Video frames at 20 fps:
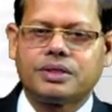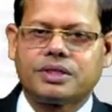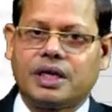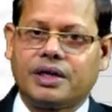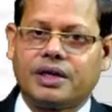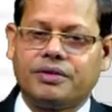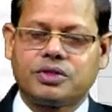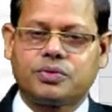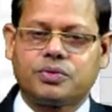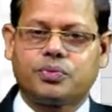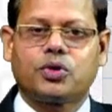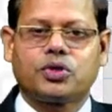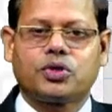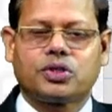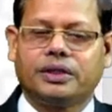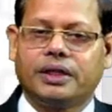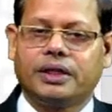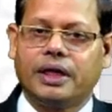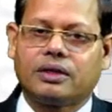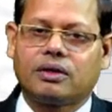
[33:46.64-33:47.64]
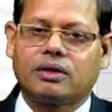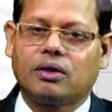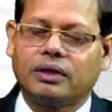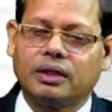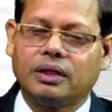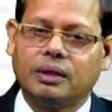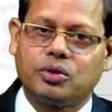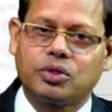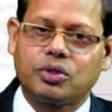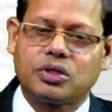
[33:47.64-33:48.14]
service portion, they are
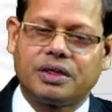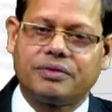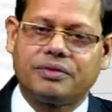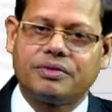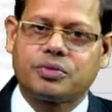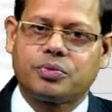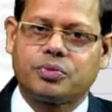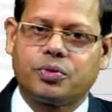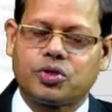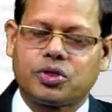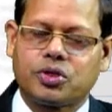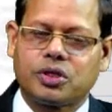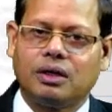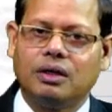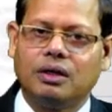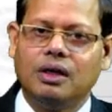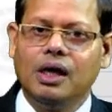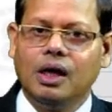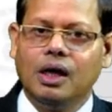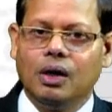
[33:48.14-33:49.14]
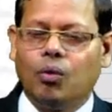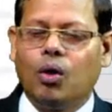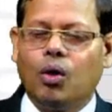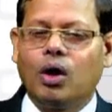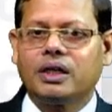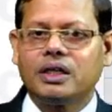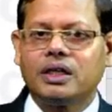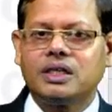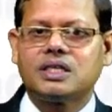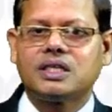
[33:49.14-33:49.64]
talking about service portion.
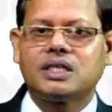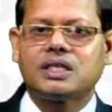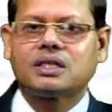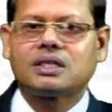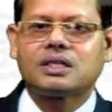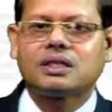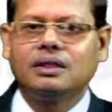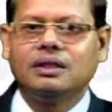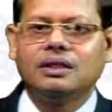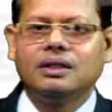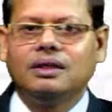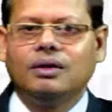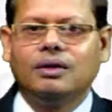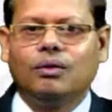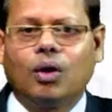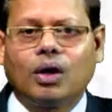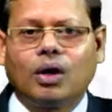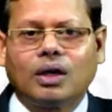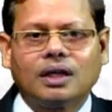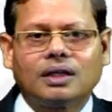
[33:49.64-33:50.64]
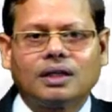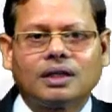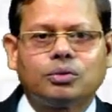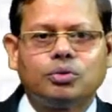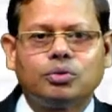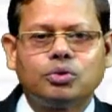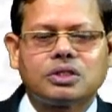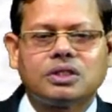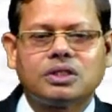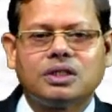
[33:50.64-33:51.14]
What is it? What are the
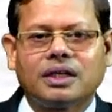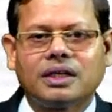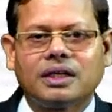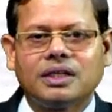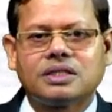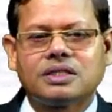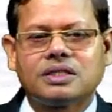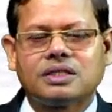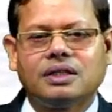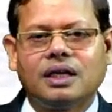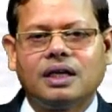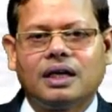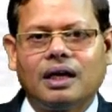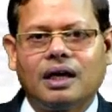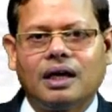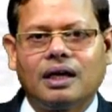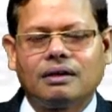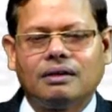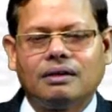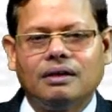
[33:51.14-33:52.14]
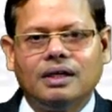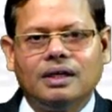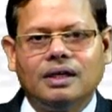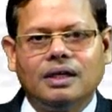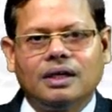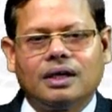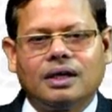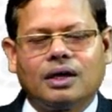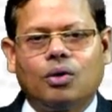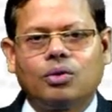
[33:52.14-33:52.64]
goods that are
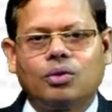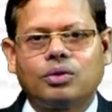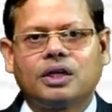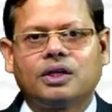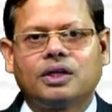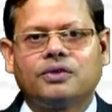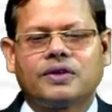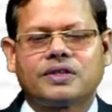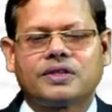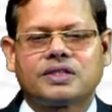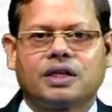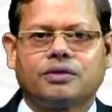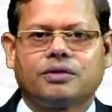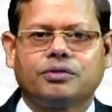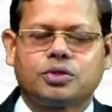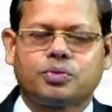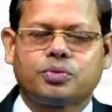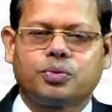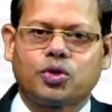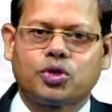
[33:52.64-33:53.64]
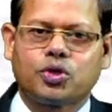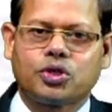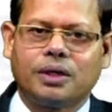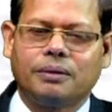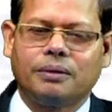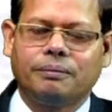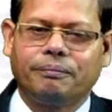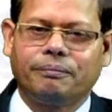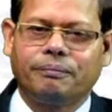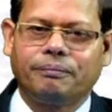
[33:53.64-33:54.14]
counted for service
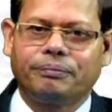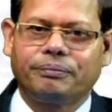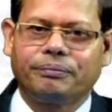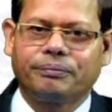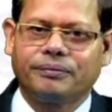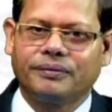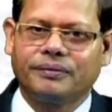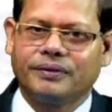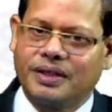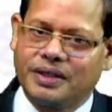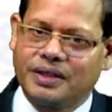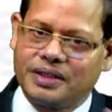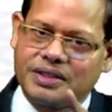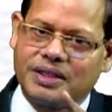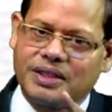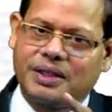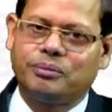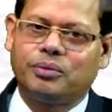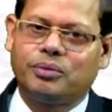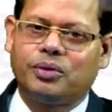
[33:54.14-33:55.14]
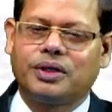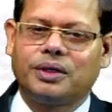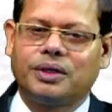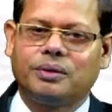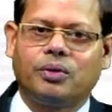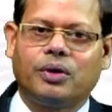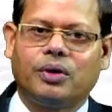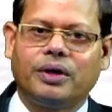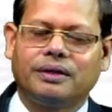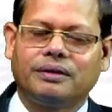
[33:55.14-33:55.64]
portion? That is an important
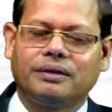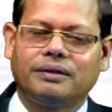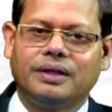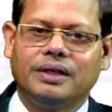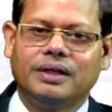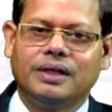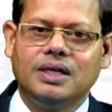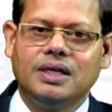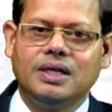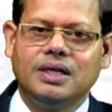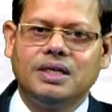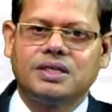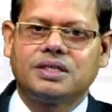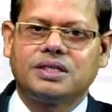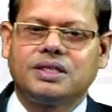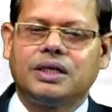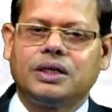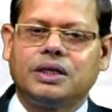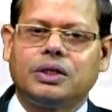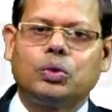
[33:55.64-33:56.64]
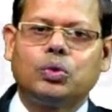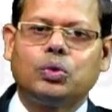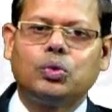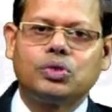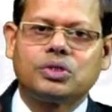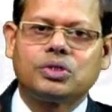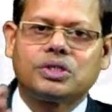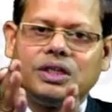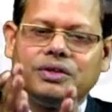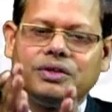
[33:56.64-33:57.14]
point. See,
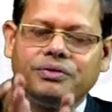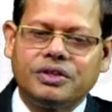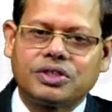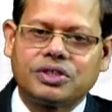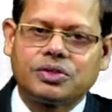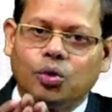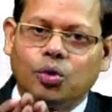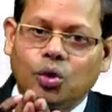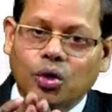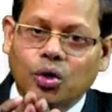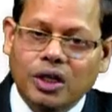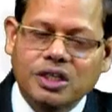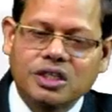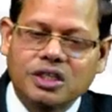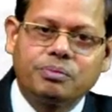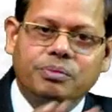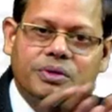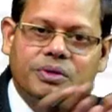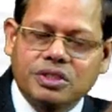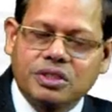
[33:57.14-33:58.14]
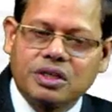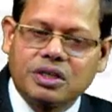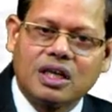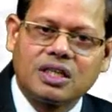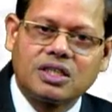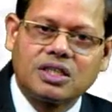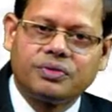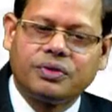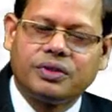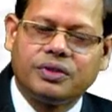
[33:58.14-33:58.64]
goods in which ownership is
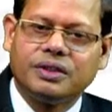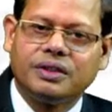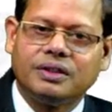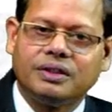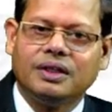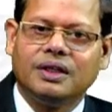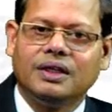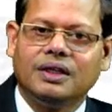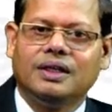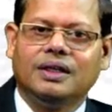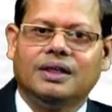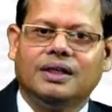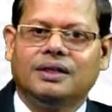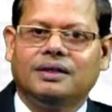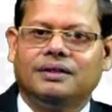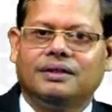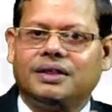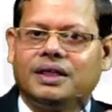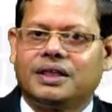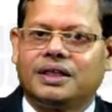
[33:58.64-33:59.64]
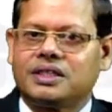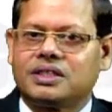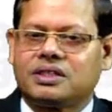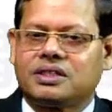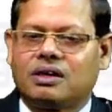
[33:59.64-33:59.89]
transferred, that is